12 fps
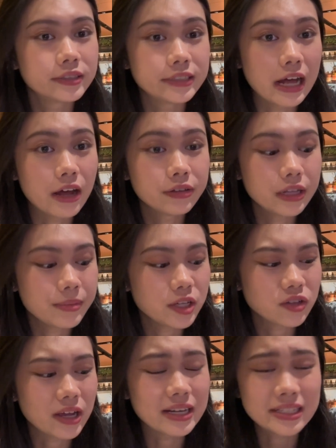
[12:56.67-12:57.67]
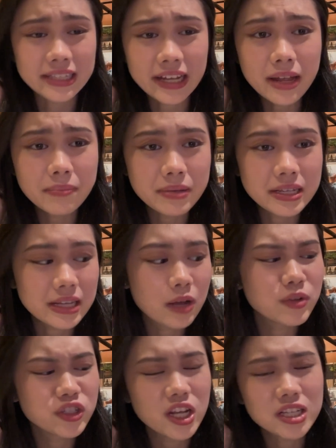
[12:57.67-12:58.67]
Now let me try the second pizza,
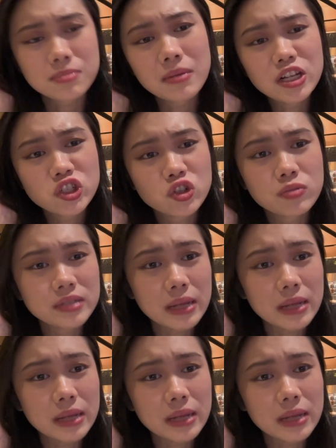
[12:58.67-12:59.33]
which has mushrooms.